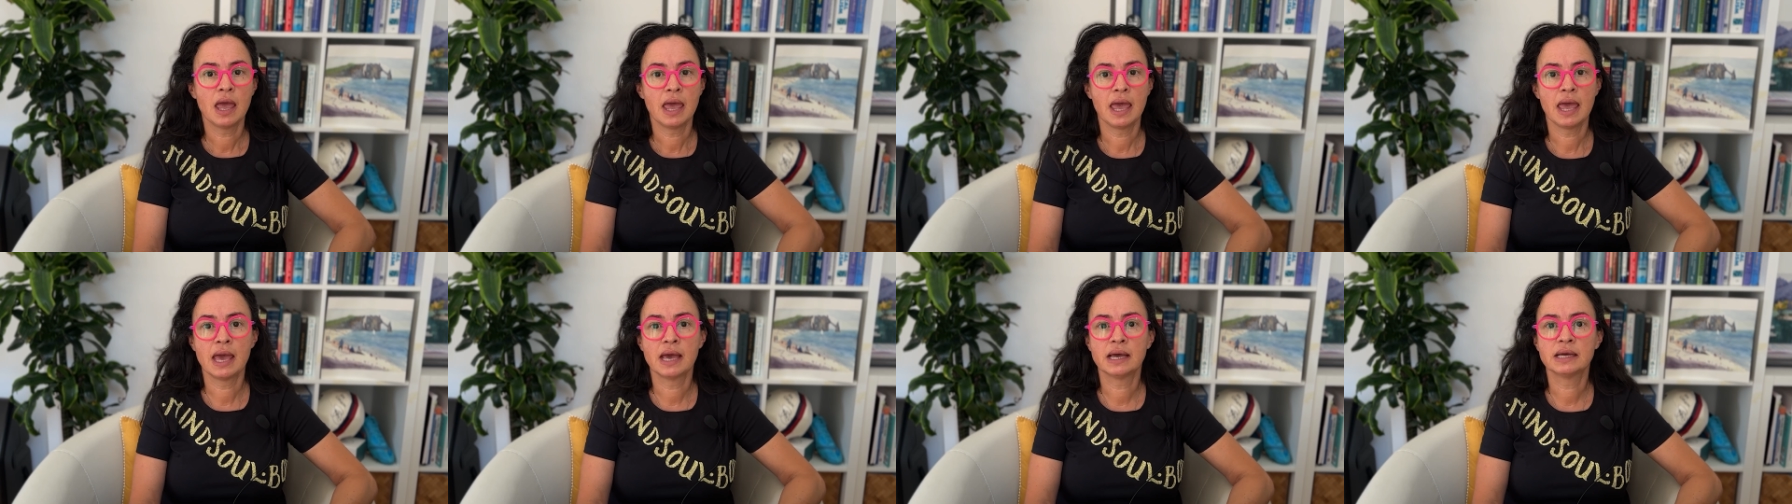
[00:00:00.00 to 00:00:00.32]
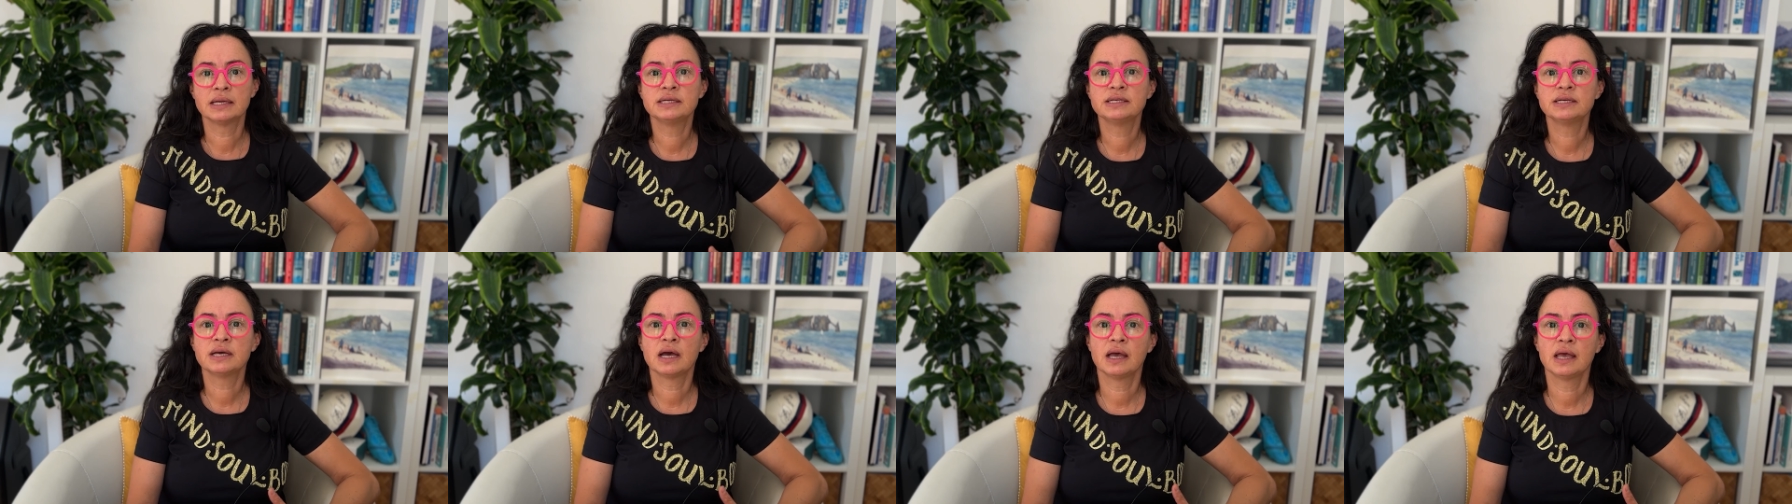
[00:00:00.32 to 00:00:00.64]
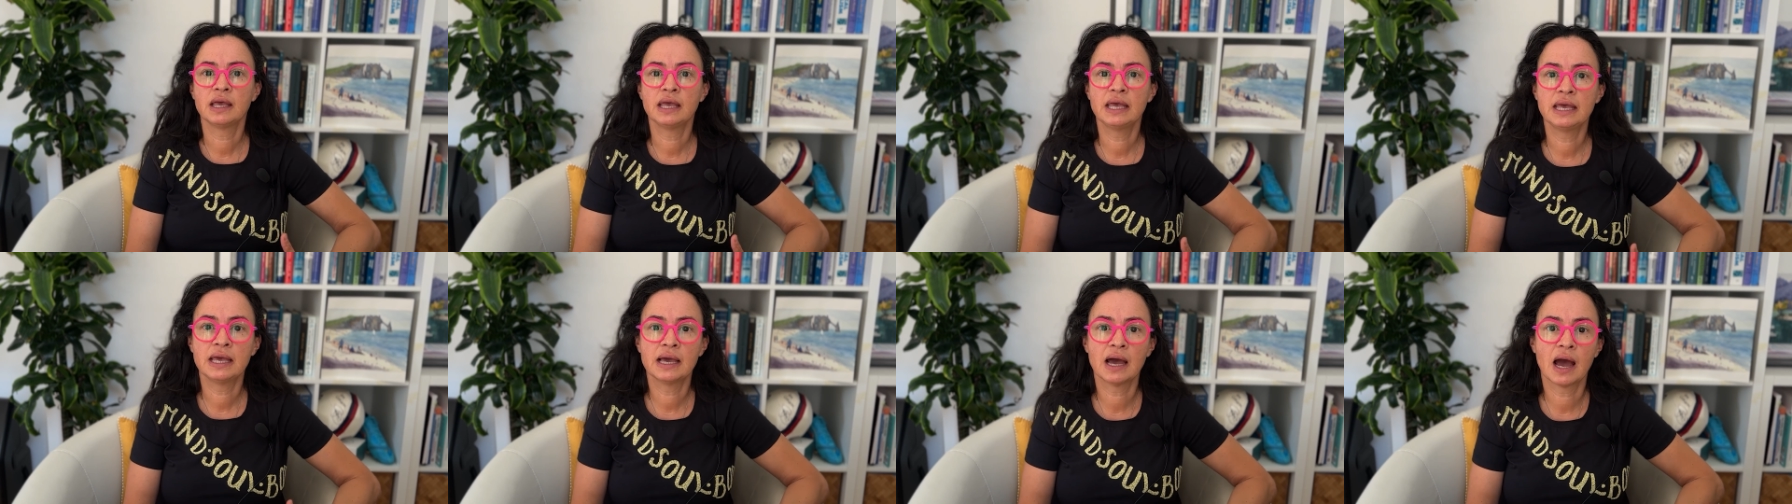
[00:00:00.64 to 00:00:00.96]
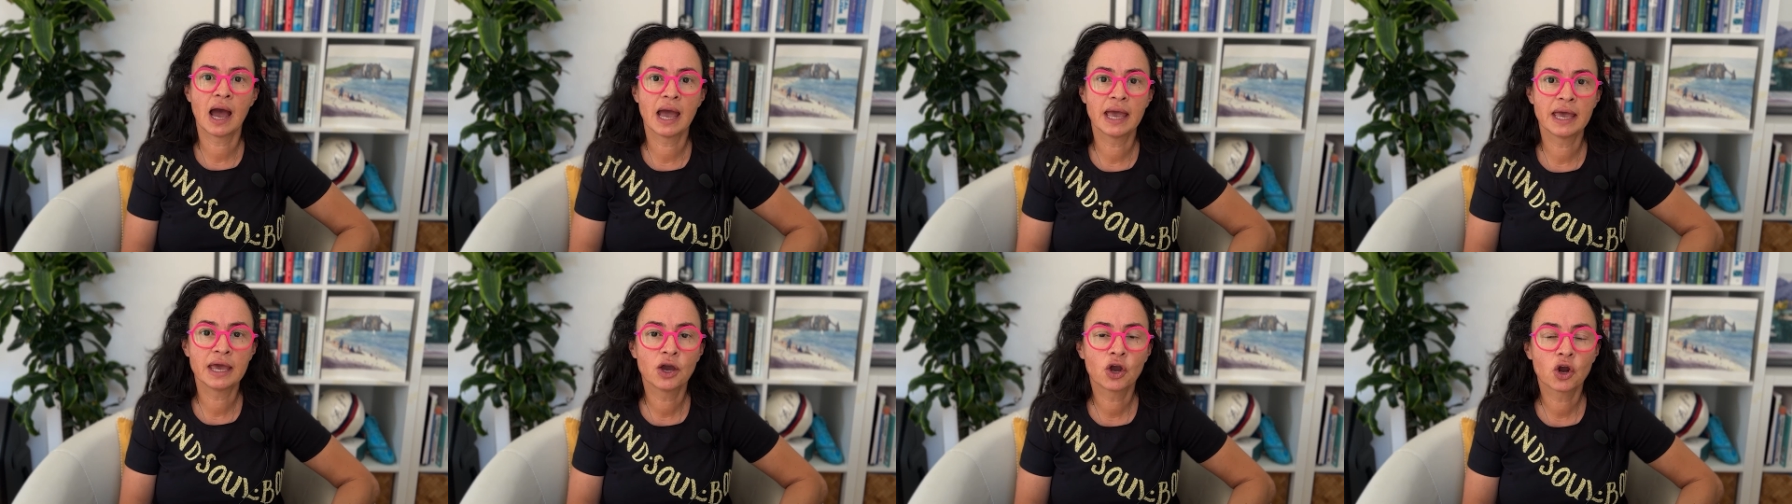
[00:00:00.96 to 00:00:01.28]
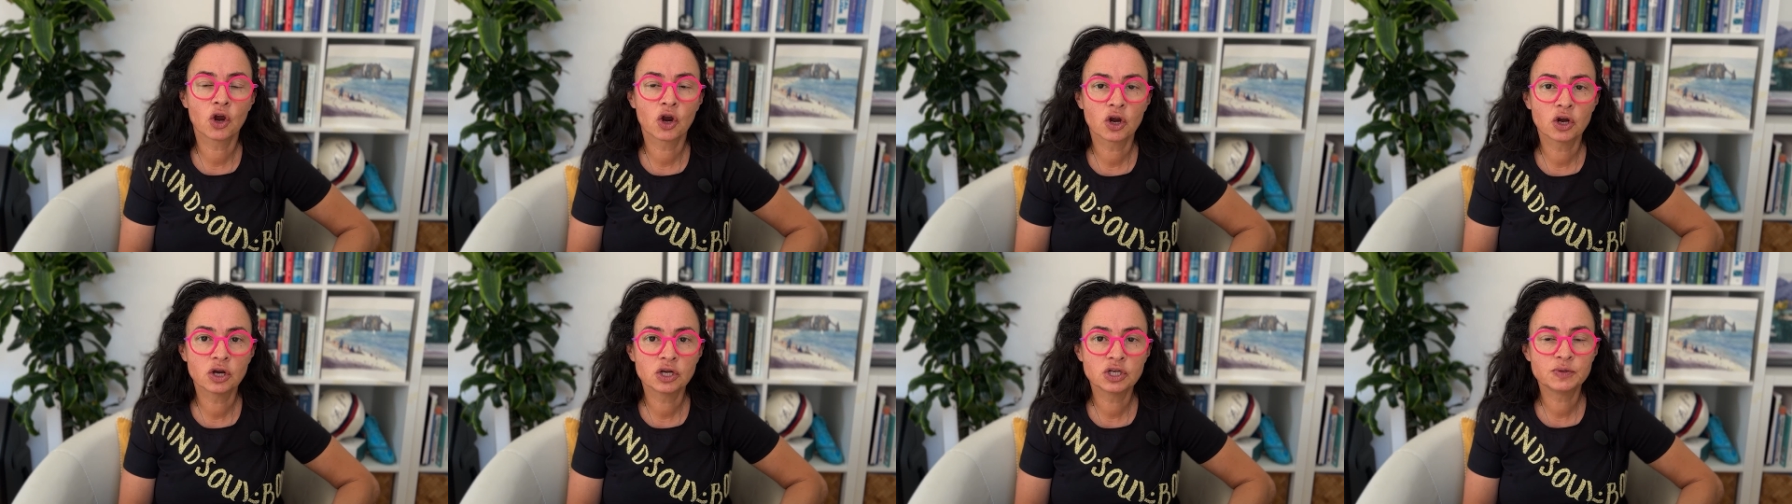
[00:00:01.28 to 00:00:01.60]
And I
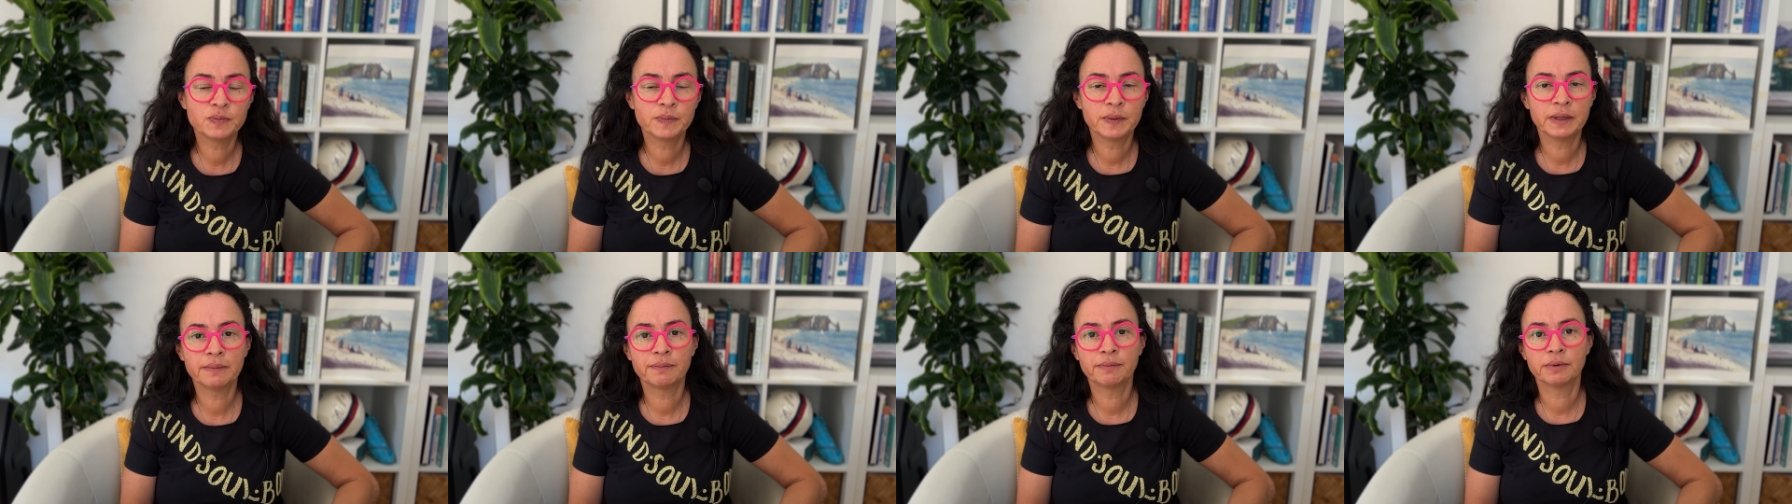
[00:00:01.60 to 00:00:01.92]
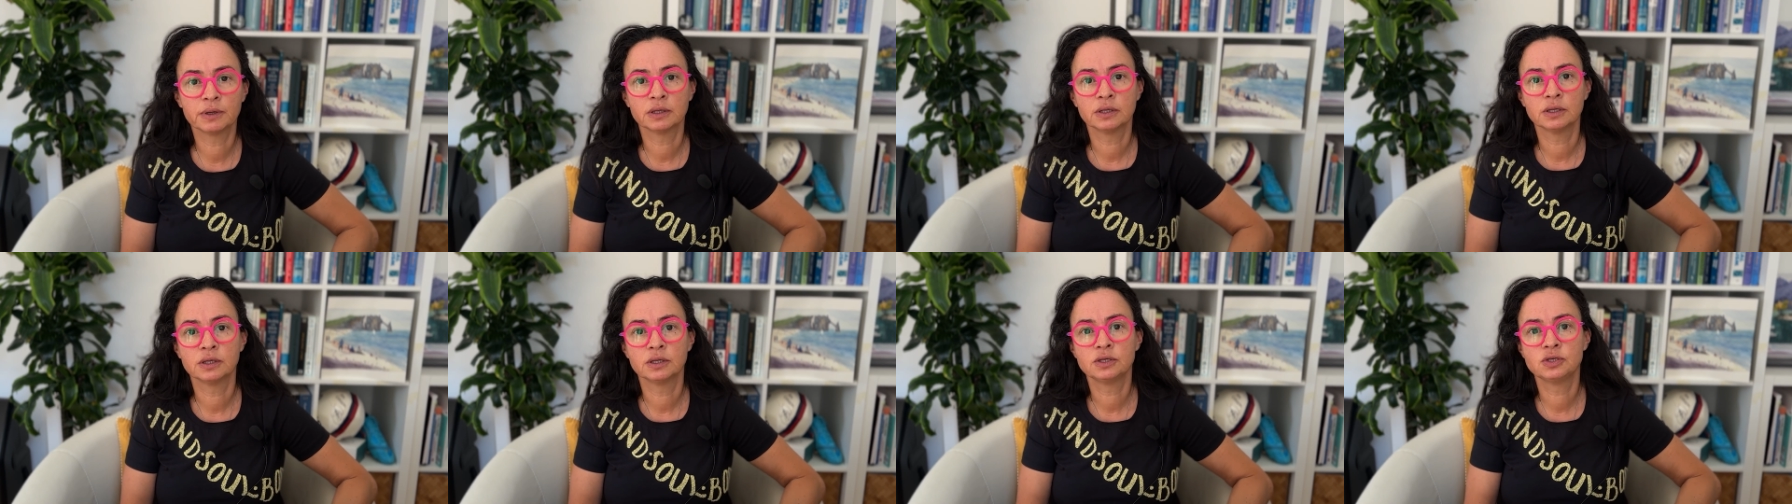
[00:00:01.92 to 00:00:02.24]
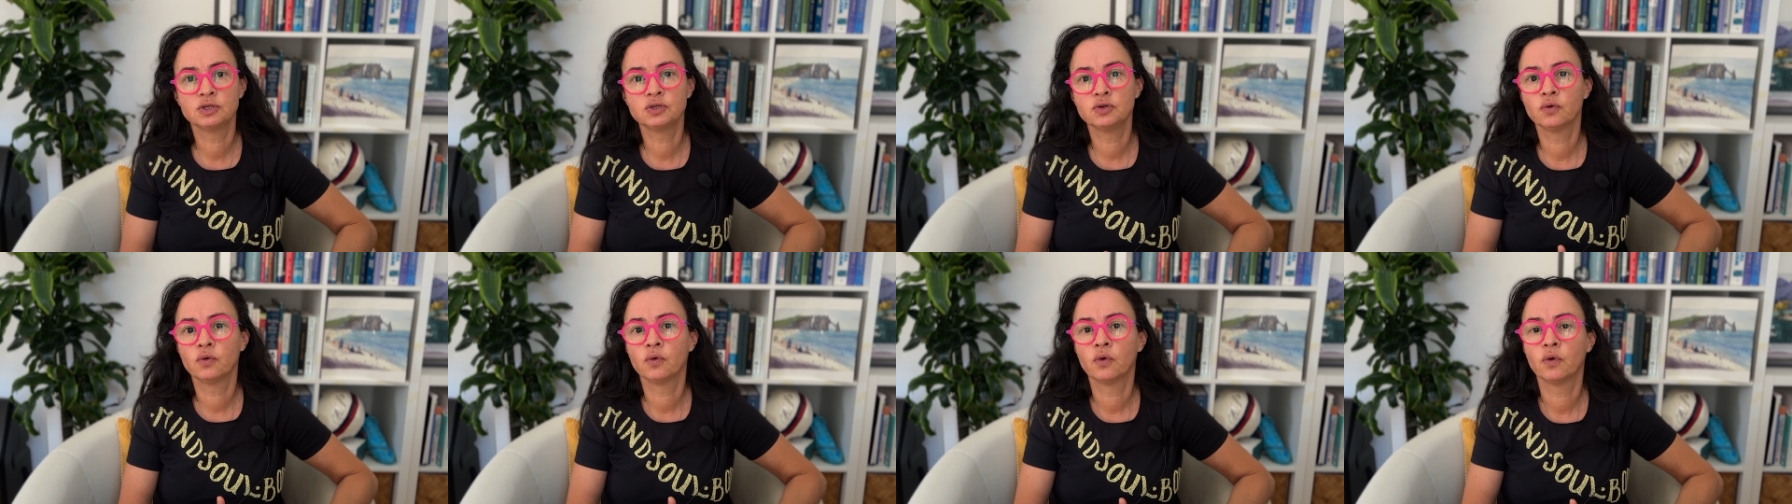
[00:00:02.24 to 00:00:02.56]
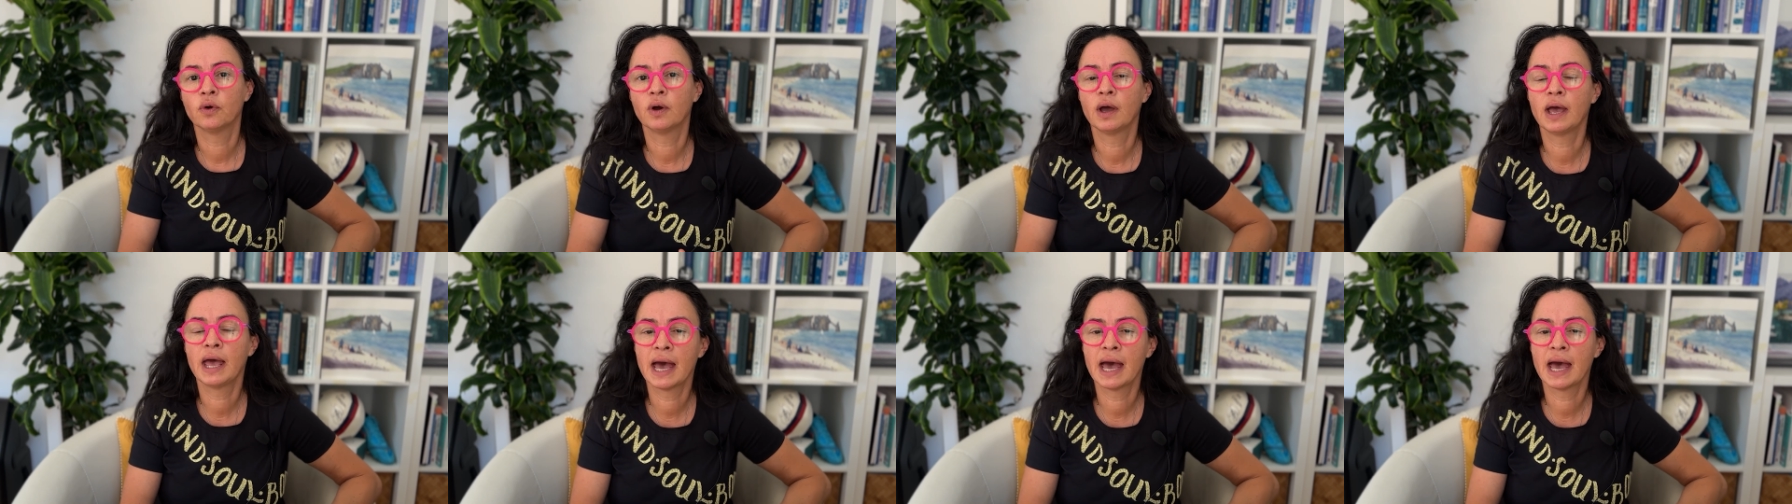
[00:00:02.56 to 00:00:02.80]
encourage people to